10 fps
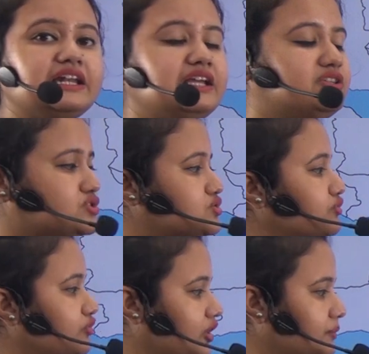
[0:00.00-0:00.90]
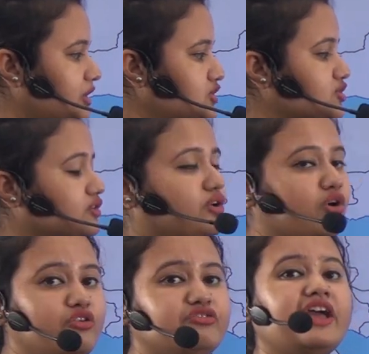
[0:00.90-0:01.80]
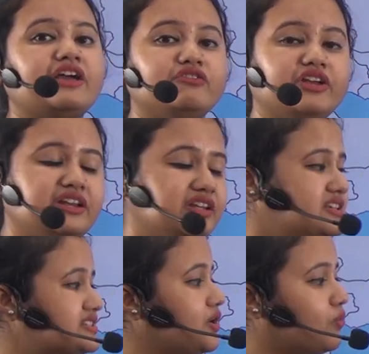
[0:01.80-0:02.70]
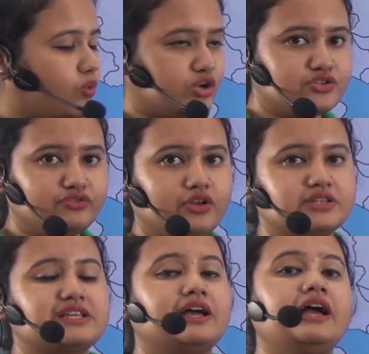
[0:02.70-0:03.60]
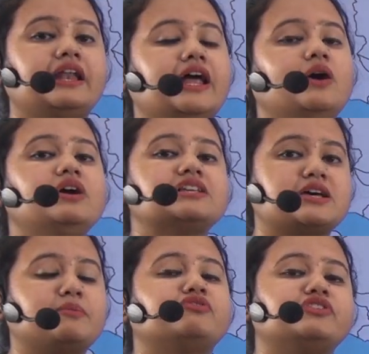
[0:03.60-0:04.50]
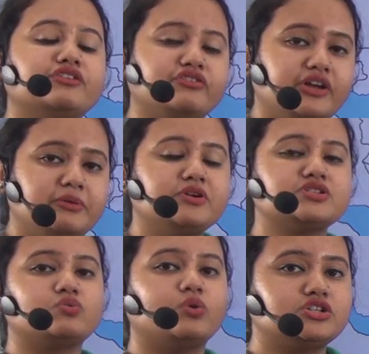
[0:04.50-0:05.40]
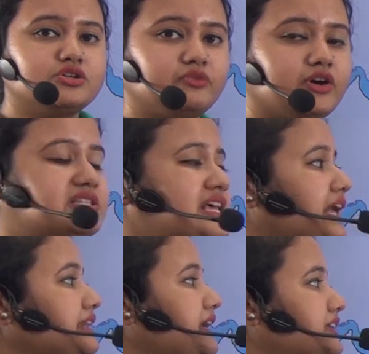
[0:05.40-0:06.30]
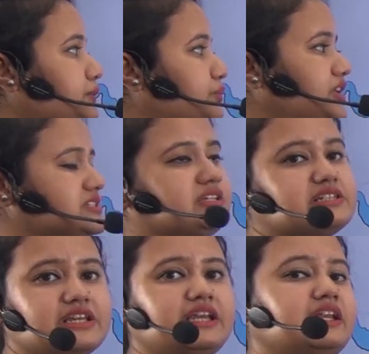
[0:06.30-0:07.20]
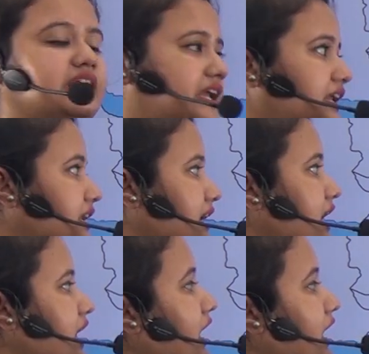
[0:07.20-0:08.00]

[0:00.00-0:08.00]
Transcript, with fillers: leads to formation of various waterfalls. Now some of the famous waterfalls that are present in India